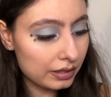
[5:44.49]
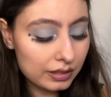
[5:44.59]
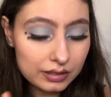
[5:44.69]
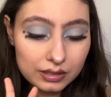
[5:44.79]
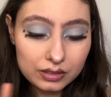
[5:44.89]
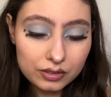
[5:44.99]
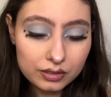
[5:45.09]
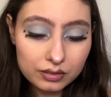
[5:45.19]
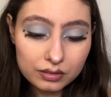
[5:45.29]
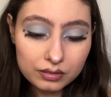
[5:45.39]
these
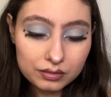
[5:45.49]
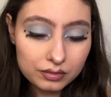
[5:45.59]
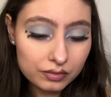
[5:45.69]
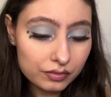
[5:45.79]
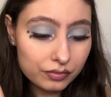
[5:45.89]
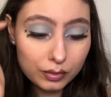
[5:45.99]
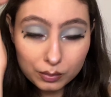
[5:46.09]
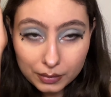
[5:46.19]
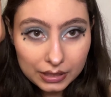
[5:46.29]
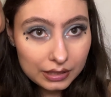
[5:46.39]
are all
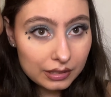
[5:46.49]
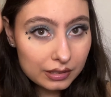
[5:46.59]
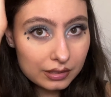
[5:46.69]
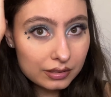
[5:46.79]
foaming.